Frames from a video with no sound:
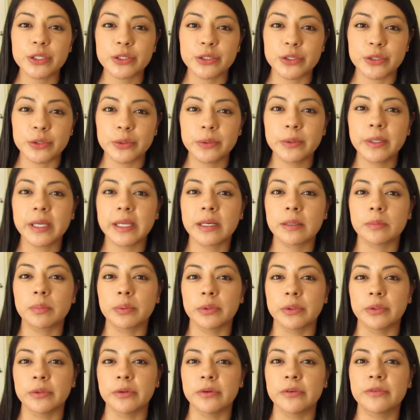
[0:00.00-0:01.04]
you do get
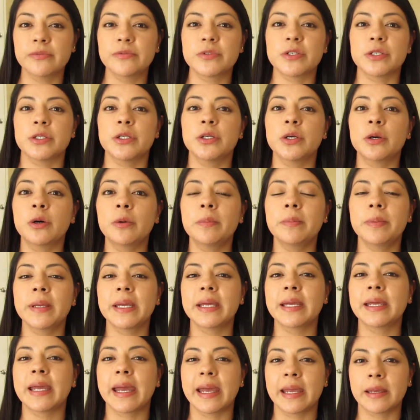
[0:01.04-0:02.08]
approved, you'll
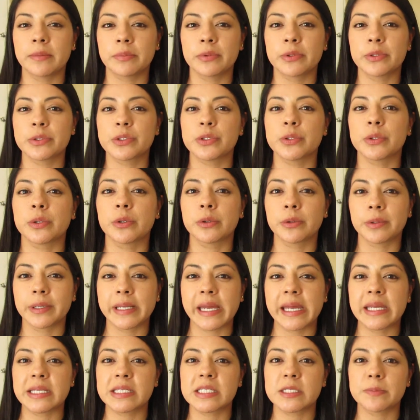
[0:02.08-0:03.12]
be able to
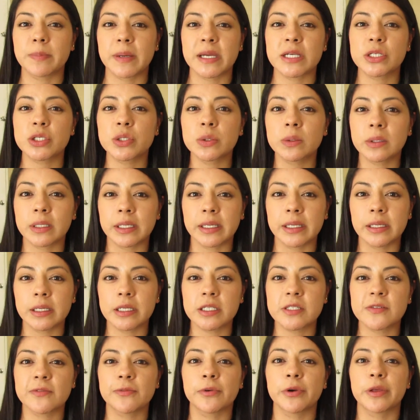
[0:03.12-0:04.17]
create special
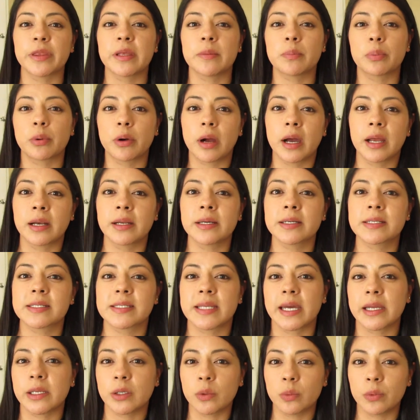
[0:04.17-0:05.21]
links for the products
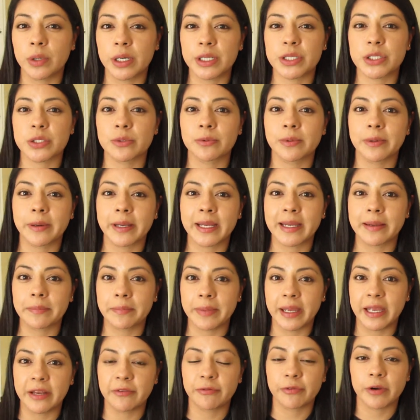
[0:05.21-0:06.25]
that you want to
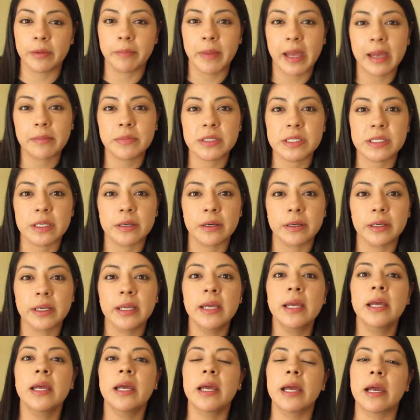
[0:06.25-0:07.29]
recommend from Amazon.
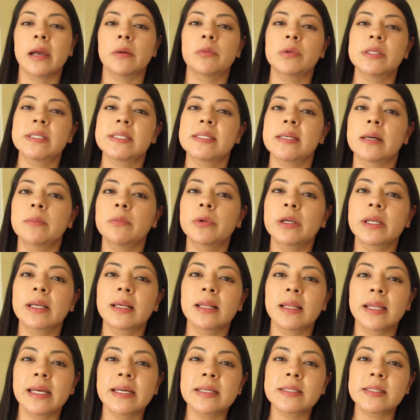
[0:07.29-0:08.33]
And when someone
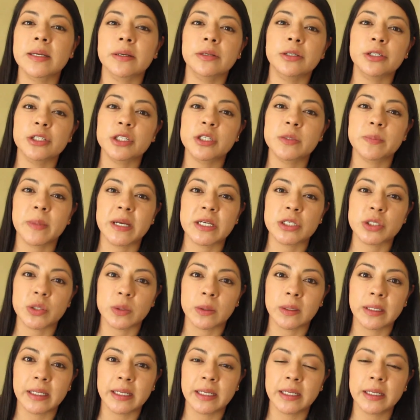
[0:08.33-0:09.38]
clicks on your special
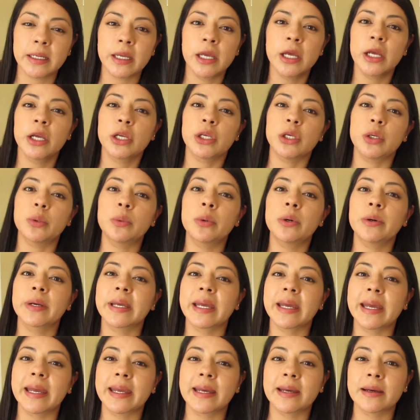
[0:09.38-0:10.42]
link, you will
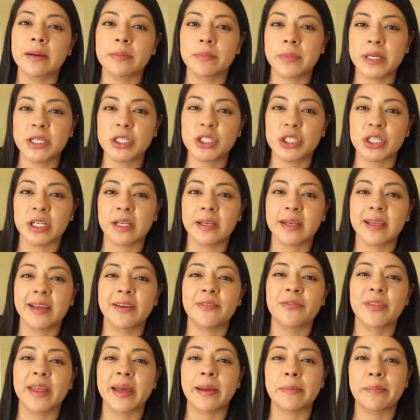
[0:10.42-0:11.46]
get a commission
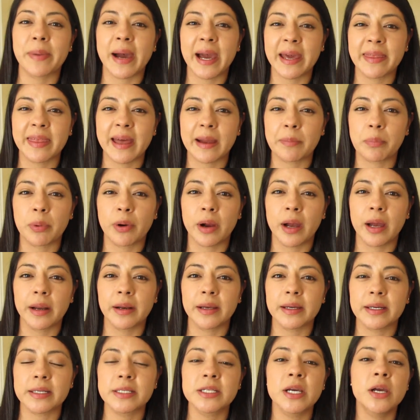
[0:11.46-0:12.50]
if they buy that
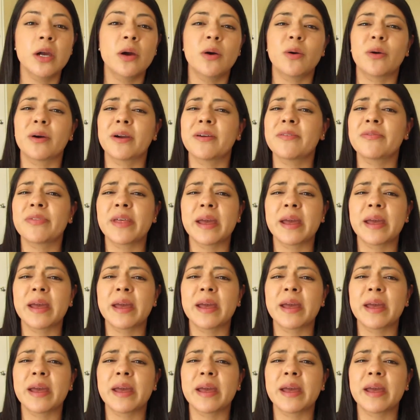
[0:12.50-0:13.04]
product. Or if